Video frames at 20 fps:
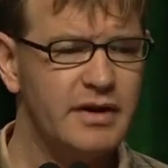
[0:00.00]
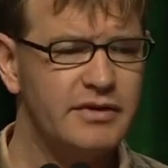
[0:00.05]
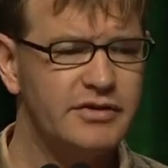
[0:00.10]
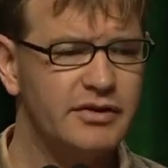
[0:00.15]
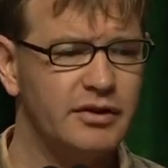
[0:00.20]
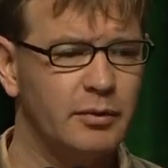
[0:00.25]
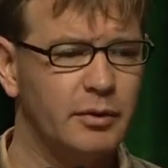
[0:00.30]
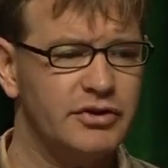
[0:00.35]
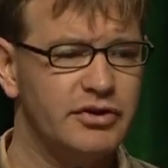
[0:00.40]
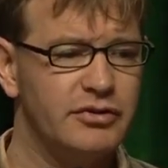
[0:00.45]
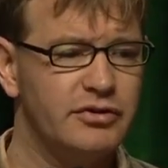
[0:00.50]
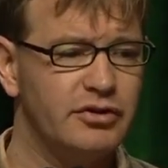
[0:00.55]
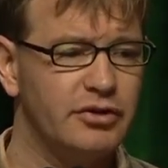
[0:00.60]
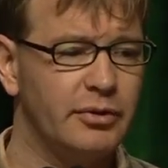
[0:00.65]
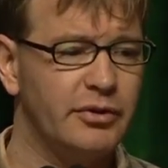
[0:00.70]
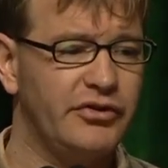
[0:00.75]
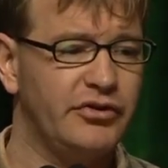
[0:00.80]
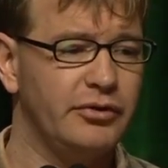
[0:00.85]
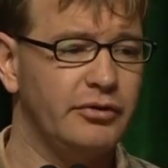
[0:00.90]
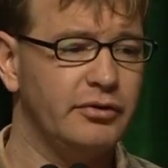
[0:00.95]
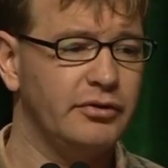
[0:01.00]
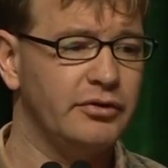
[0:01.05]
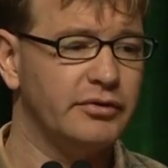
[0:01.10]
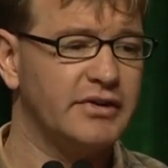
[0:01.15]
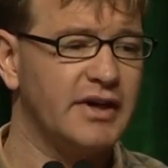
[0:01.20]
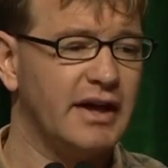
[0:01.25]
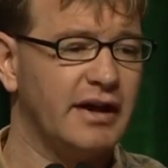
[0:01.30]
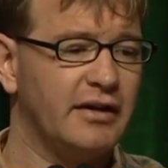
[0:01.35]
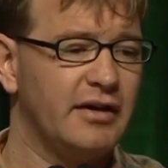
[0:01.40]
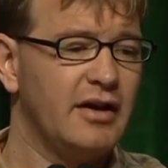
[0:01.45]
So what you do is you
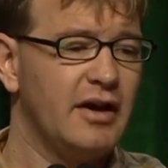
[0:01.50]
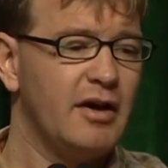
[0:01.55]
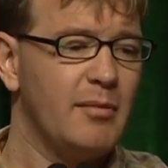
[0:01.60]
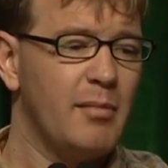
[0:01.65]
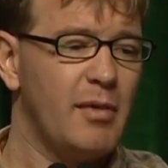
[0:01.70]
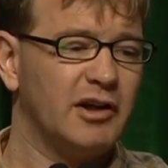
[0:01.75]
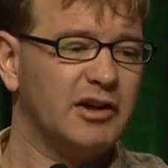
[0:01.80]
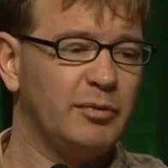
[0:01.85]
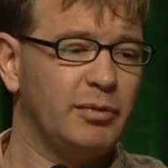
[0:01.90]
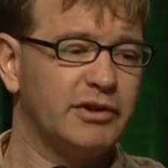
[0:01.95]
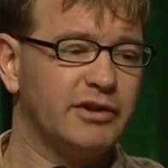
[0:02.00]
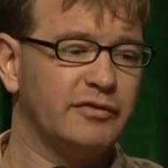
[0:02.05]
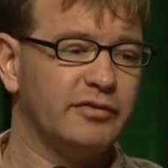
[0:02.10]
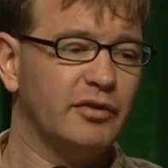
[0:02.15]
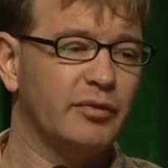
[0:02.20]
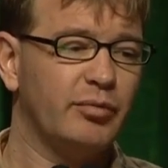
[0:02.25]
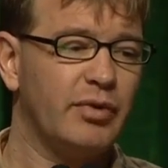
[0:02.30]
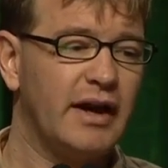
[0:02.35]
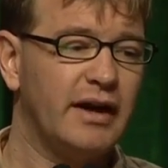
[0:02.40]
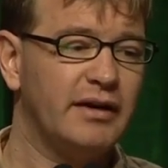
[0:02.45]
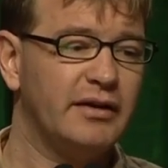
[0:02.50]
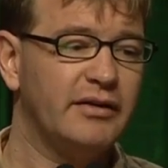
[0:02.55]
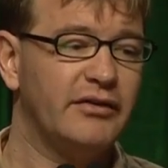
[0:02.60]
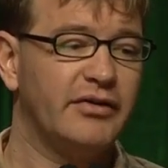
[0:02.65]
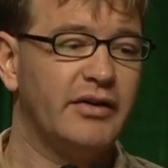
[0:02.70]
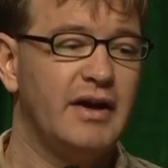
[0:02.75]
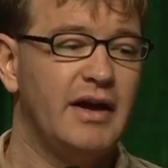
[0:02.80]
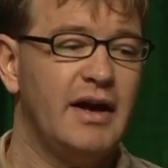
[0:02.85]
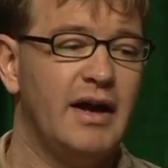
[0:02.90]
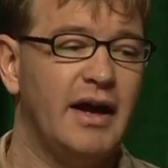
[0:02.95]
take multiple different
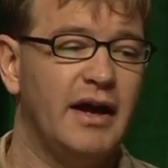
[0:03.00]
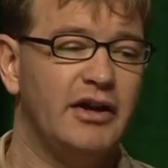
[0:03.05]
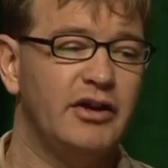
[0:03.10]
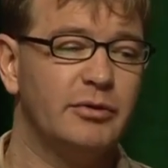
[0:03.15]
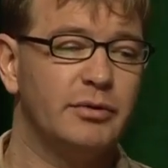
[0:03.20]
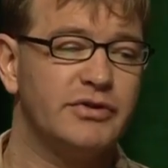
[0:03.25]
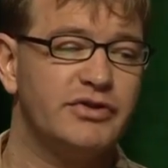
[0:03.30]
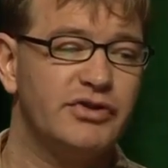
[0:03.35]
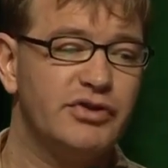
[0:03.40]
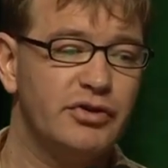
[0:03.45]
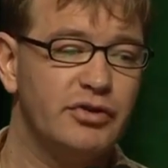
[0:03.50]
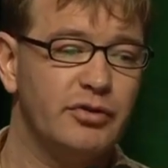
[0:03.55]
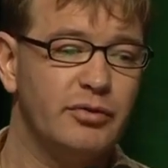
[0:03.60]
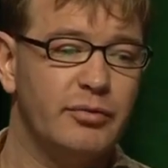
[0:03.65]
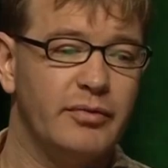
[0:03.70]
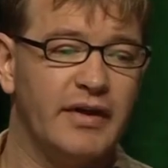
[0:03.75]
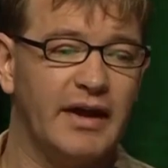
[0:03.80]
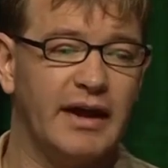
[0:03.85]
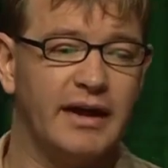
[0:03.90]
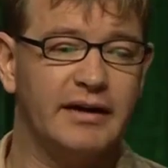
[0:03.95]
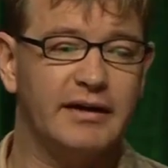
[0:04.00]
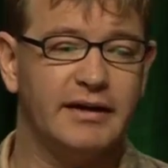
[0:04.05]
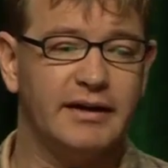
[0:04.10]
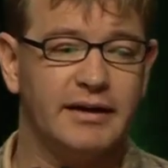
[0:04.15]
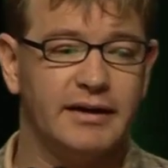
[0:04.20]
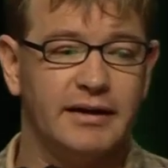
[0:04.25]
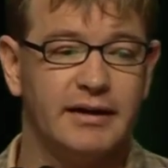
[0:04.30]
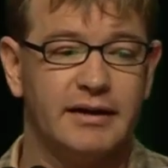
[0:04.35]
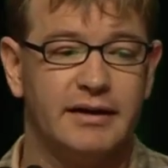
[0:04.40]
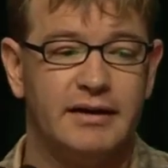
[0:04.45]
brains and you assume that
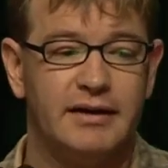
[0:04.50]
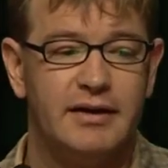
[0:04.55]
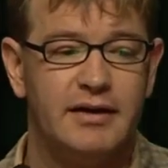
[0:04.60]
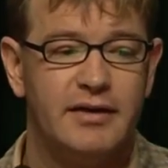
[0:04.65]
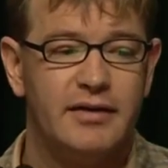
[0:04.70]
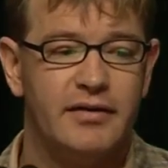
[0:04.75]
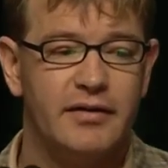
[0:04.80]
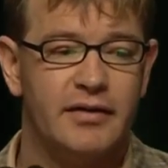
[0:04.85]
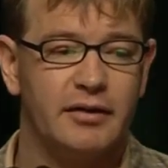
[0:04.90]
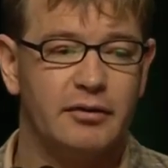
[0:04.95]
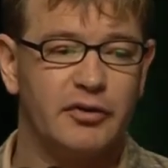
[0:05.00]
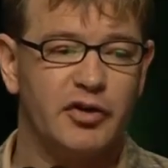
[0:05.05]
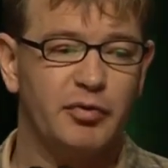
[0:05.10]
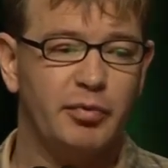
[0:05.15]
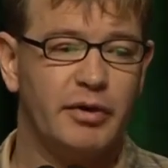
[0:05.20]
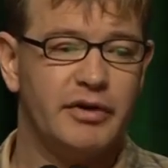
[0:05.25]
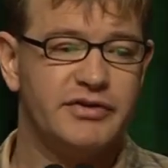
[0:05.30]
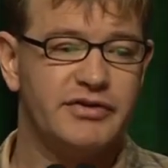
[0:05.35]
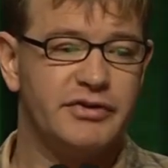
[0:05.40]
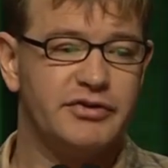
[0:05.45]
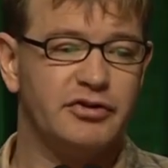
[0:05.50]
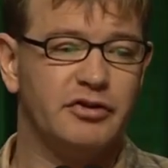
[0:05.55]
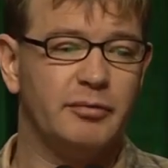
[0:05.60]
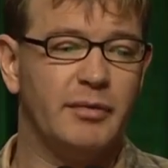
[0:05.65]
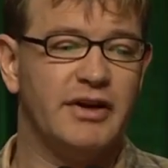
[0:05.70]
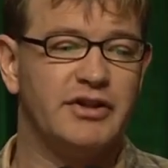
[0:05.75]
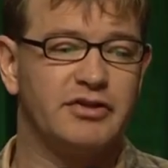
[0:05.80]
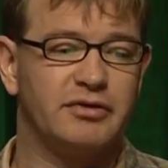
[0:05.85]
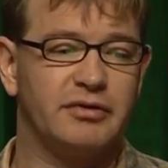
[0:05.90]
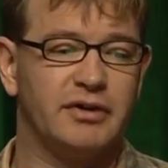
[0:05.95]
the response that you're
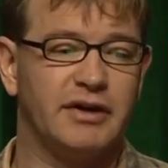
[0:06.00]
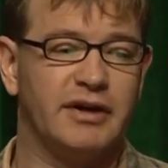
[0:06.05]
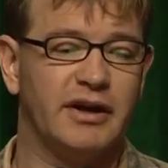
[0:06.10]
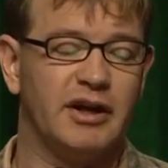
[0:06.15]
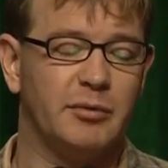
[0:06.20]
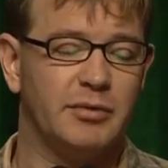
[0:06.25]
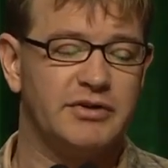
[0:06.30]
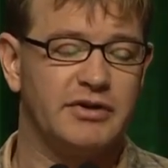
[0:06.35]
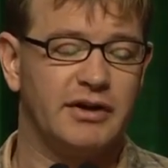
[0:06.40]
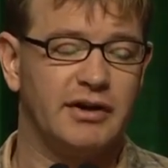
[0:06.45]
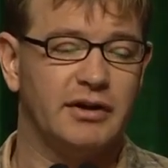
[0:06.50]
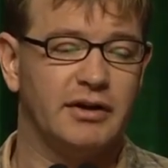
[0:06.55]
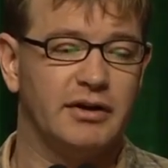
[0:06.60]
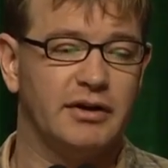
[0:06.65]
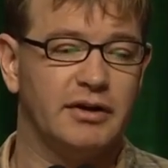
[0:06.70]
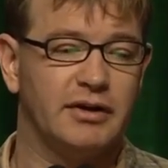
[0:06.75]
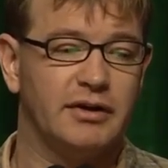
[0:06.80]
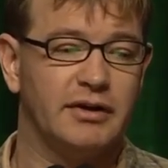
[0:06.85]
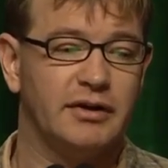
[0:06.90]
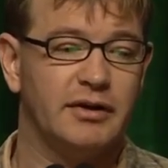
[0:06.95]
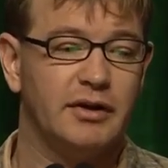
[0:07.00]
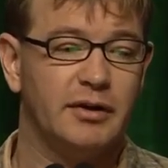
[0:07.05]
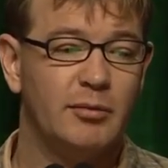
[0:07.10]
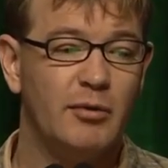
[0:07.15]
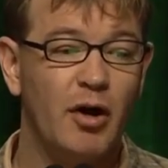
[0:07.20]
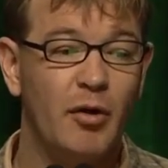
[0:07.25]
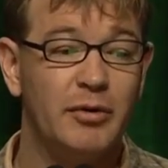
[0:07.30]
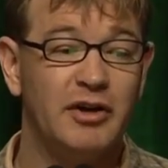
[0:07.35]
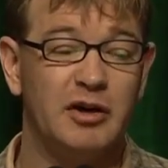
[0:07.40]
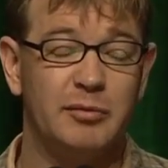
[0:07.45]
measuring at a particular
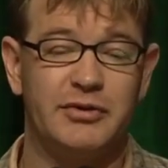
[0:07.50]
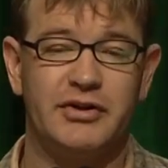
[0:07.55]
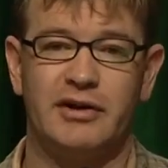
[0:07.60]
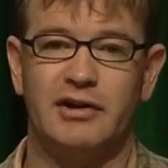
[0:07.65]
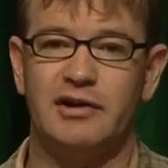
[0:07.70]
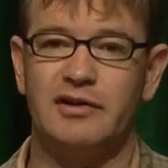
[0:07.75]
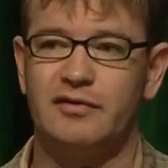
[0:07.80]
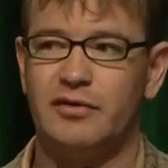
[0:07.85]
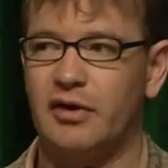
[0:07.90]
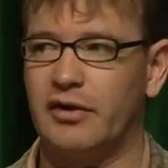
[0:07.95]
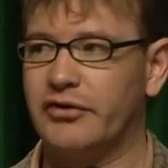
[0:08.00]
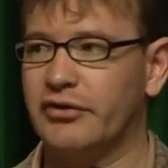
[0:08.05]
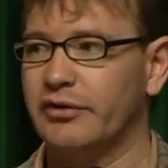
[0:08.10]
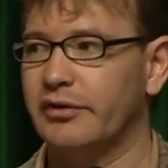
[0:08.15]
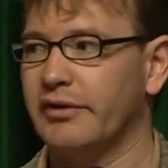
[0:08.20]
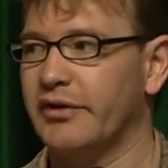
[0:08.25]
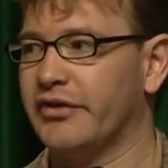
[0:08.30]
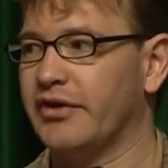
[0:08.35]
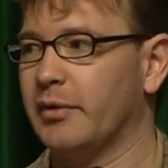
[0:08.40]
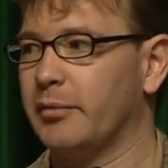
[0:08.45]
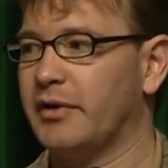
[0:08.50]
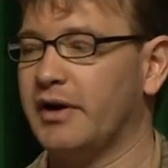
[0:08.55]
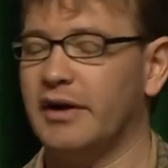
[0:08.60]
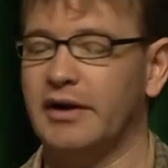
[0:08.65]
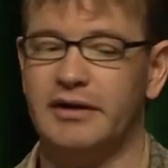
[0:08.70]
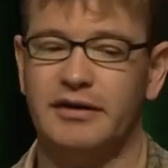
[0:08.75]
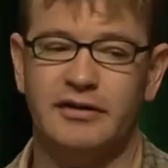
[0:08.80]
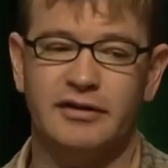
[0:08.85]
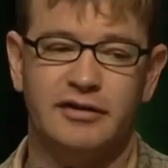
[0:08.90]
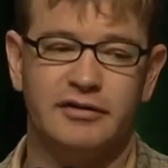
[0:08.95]
moment in a particular voxel is some
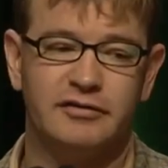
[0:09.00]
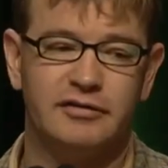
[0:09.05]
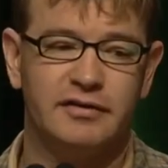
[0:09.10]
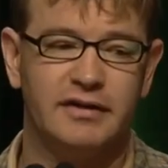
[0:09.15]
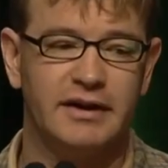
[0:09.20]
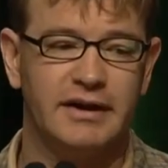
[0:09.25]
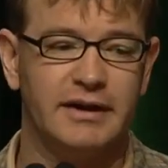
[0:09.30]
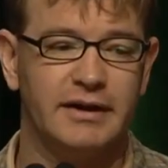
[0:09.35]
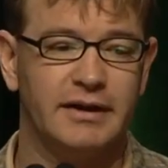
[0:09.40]
kind of